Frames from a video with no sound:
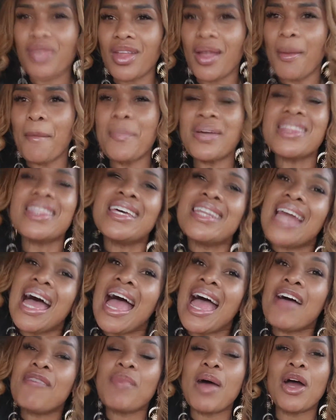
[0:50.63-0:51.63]
But then I
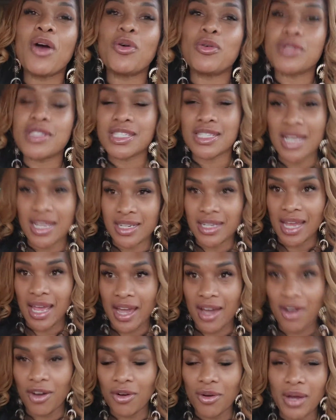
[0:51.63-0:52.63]
have my own son
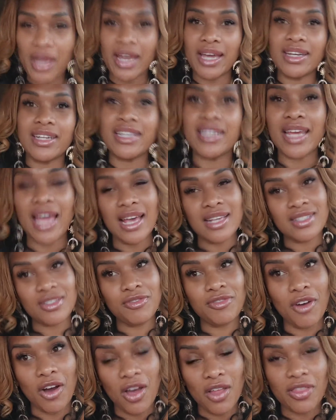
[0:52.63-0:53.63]
now, and he has a
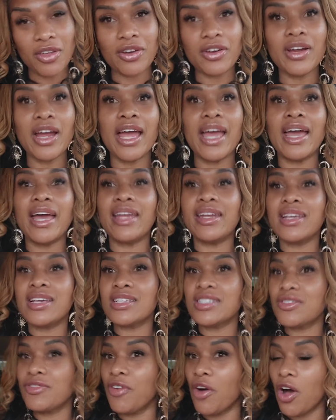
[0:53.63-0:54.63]
father, and
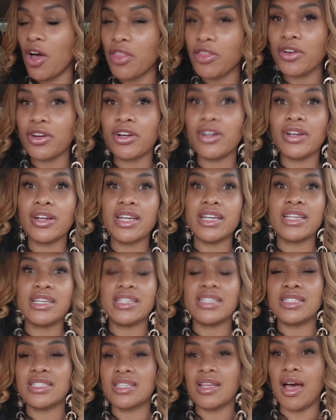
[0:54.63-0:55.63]
his father
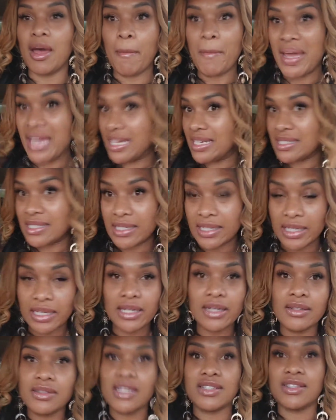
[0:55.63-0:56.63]
is
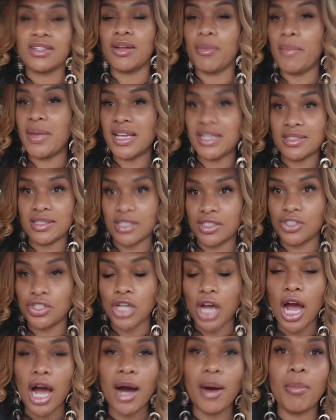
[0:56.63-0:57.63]
amazing, does an amazing
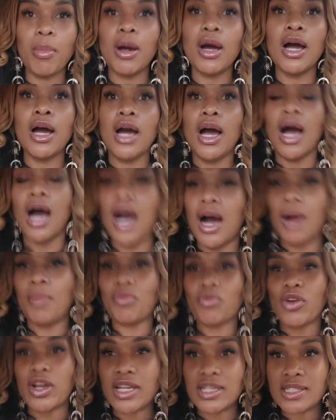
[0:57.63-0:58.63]
job
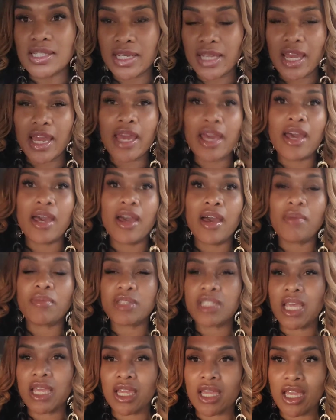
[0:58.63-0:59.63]
raising him,
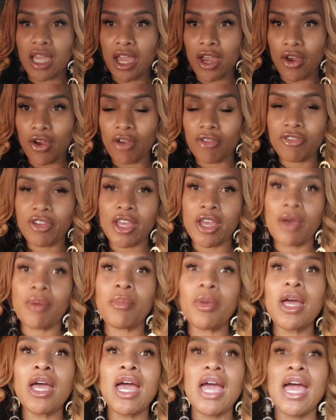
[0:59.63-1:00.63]
taking care of
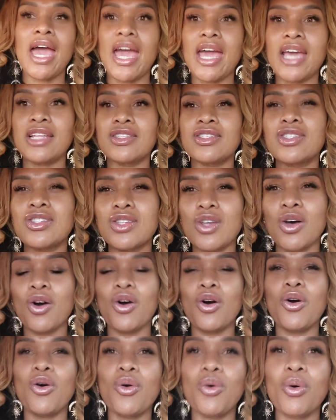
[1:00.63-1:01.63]
him. And
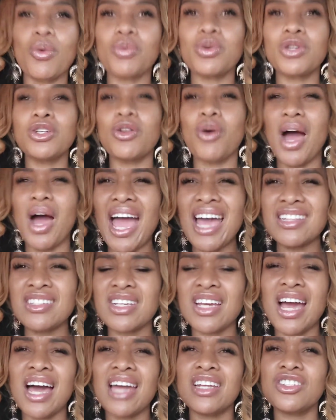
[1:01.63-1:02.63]
so, you know, I had to
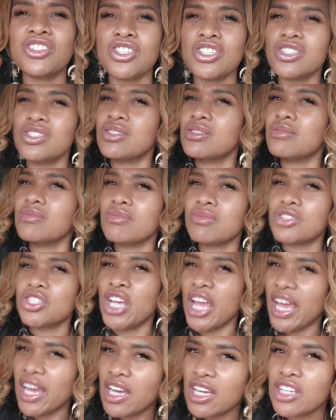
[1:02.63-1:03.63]
kind of just
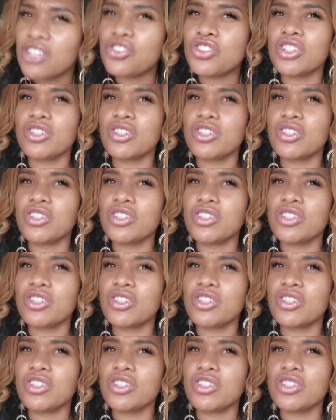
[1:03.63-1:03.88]
change